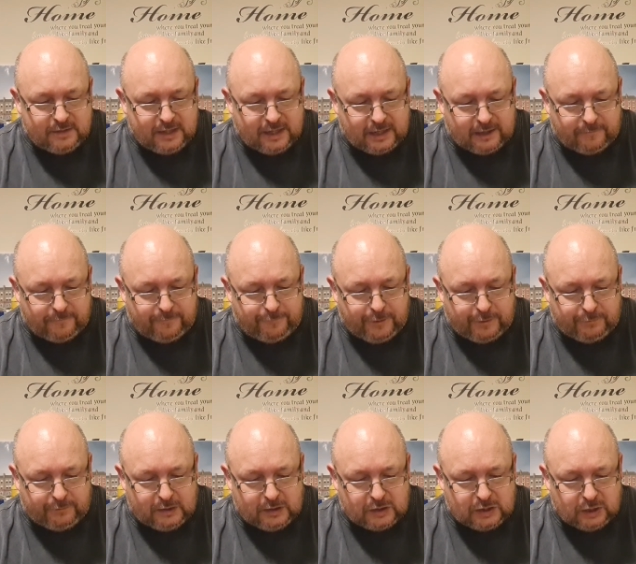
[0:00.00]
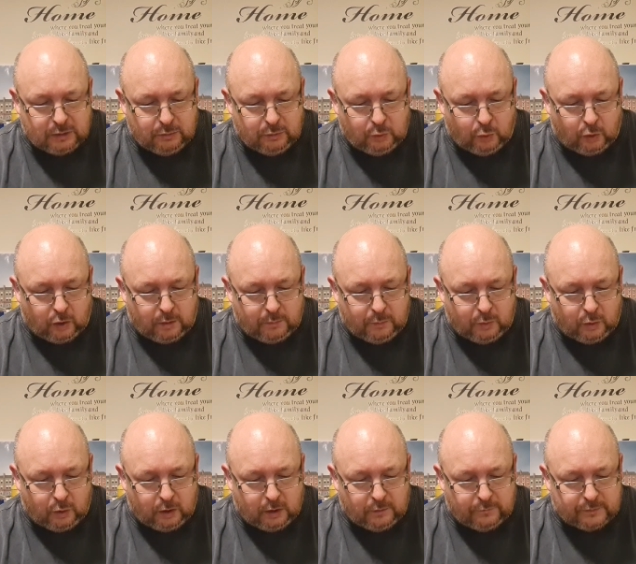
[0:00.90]
taking 52
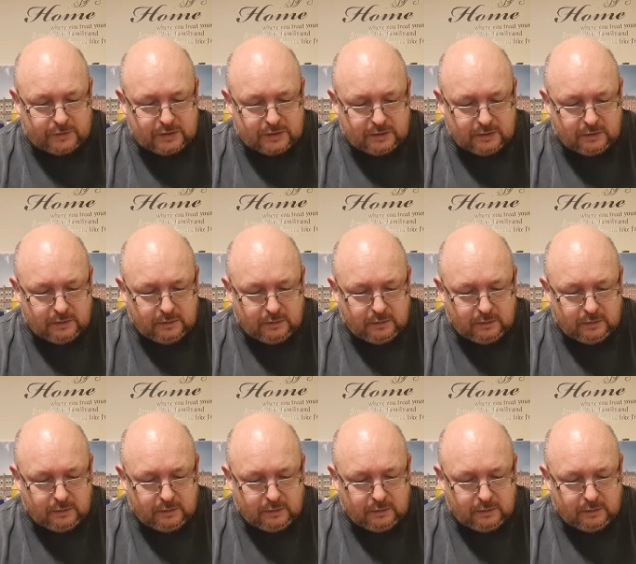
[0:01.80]
locomotives,